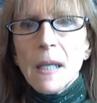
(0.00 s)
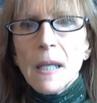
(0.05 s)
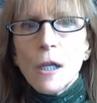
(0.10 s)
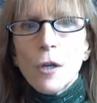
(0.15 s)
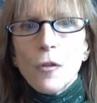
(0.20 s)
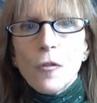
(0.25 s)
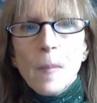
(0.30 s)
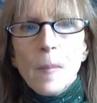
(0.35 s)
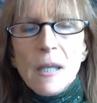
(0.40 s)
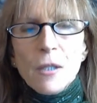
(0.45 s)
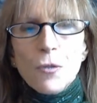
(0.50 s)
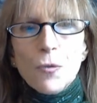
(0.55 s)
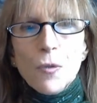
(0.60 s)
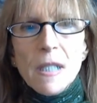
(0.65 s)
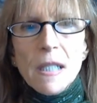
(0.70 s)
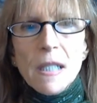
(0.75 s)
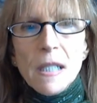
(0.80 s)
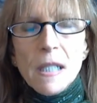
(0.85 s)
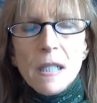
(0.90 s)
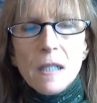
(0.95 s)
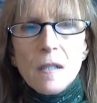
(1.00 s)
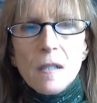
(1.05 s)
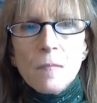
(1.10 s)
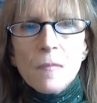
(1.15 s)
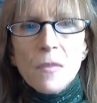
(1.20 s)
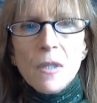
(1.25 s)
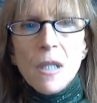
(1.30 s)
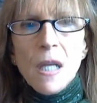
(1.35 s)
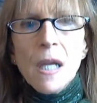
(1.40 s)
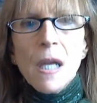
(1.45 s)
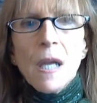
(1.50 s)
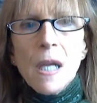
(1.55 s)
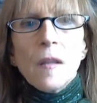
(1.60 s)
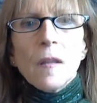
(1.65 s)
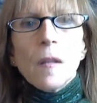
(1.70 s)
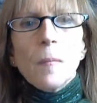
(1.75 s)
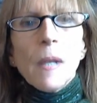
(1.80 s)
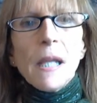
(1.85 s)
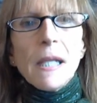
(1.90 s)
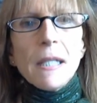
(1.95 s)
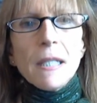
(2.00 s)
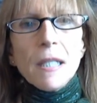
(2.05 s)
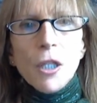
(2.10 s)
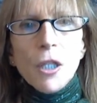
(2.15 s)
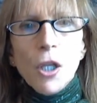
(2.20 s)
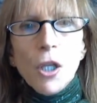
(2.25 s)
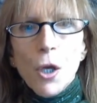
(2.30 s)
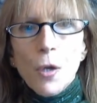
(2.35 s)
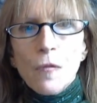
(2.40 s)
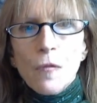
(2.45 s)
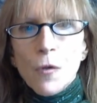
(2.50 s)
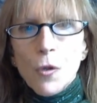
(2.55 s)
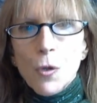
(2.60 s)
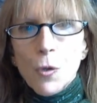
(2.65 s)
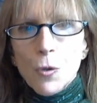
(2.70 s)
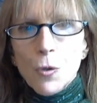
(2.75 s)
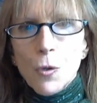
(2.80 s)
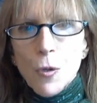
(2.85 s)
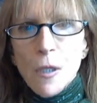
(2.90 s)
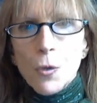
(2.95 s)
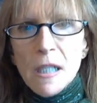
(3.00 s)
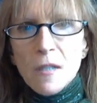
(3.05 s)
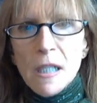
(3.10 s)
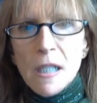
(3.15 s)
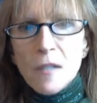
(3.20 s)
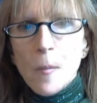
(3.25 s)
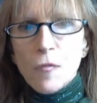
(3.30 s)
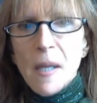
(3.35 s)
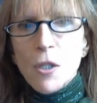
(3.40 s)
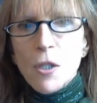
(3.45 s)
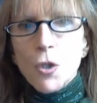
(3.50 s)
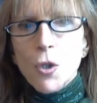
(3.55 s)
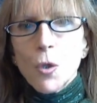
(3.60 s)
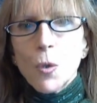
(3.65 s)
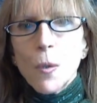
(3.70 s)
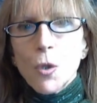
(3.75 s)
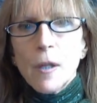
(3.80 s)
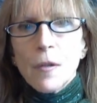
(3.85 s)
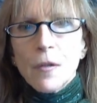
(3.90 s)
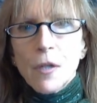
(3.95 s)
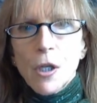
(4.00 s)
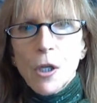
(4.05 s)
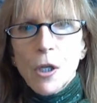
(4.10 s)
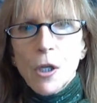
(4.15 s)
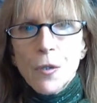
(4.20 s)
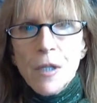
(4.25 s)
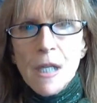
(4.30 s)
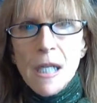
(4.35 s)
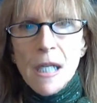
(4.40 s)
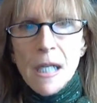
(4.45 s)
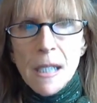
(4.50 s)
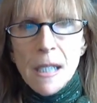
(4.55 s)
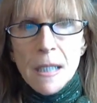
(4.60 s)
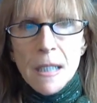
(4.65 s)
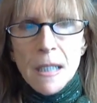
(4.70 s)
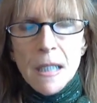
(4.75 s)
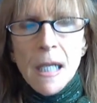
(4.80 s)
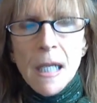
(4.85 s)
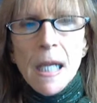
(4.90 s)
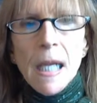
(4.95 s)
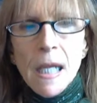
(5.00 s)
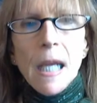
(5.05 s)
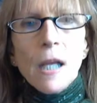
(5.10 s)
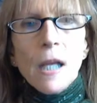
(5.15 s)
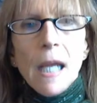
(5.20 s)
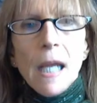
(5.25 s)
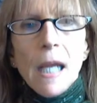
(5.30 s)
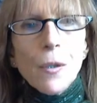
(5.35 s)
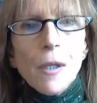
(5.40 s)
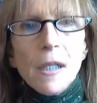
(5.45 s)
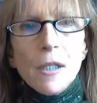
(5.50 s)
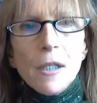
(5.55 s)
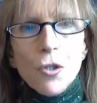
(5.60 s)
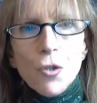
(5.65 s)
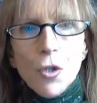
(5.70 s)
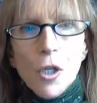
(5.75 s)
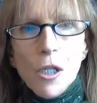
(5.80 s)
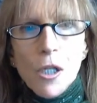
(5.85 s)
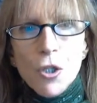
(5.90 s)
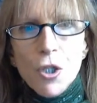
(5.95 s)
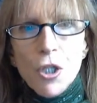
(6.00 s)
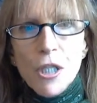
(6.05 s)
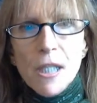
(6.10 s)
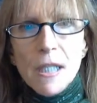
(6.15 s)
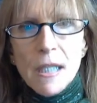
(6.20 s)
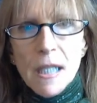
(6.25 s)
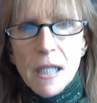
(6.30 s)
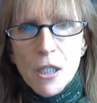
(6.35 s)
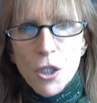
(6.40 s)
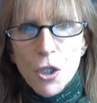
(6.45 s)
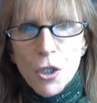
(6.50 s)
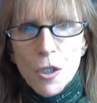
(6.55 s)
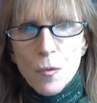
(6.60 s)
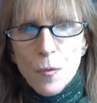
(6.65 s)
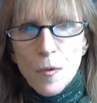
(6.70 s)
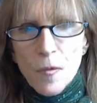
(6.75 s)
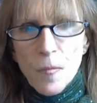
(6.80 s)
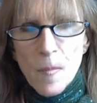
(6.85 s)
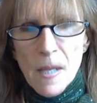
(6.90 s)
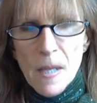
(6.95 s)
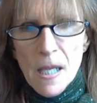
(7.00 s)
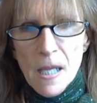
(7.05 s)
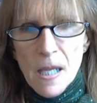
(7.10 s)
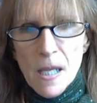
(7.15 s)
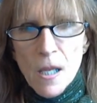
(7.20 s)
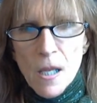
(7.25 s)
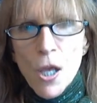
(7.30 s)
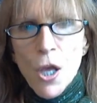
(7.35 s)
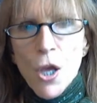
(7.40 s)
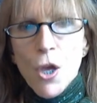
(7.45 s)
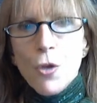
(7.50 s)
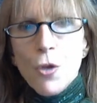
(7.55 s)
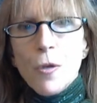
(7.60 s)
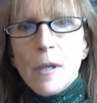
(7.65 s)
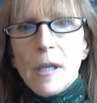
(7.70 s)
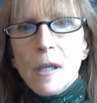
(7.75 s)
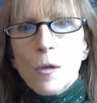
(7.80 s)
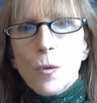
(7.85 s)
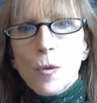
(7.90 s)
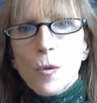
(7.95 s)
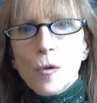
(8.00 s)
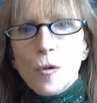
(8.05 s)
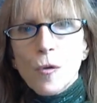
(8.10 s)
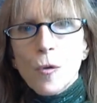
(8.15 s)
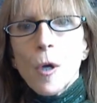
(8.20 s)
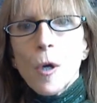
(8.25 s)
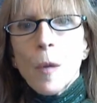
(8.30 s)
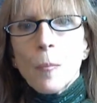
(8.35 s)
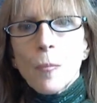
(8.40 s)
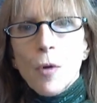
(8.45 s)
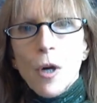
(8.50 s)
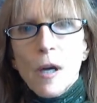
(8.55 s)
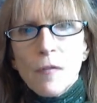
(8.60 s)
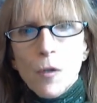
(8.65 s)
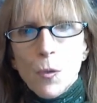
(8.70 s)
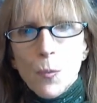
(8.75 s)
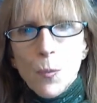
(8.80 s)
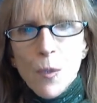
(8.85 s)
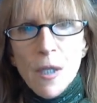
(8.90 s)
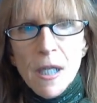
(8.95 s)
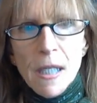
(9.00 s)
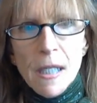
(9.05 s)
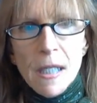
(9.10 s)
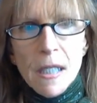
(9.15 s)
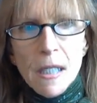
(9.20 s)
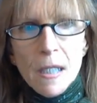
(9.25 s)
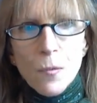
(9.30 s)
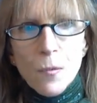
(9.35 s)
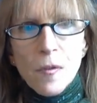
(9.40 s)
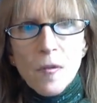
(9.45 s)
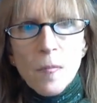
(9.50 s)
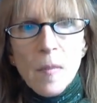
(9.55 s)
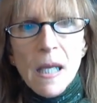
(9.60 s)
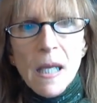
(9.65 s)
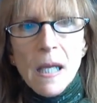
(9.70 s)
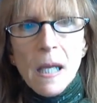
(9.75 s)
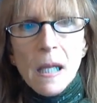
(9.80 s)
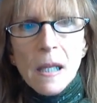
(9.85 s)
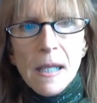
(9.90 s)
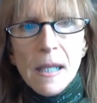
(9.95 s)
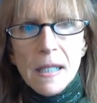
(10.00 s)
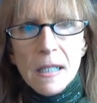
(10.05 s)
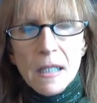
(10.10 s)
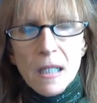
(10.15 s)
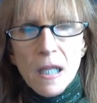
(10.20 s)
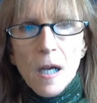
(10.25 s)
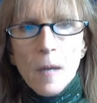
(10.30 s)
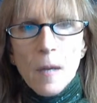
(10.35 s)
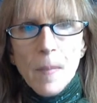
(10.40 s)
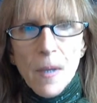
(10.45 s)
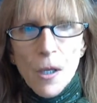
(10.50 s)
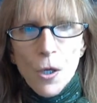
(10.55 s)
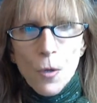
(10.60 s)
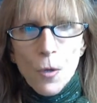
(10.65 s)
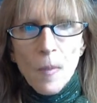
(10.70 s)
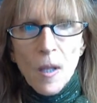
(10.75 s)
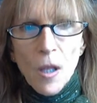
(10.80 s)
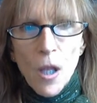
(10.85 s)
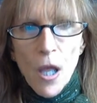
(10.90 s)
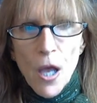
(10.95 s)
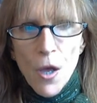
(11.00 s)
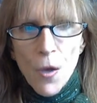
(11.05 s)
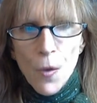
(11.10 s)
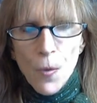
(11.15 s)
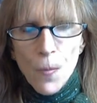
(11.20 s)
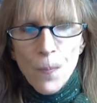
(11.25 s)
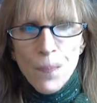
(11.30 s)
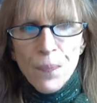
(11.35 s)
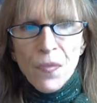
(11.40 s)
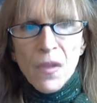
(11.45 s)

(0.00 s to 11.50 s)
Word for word: and Health Mastery Systems, the place to go for your transformational healthcare needs, including astrology sessions with me. You can order private readings with me, a link's up here below.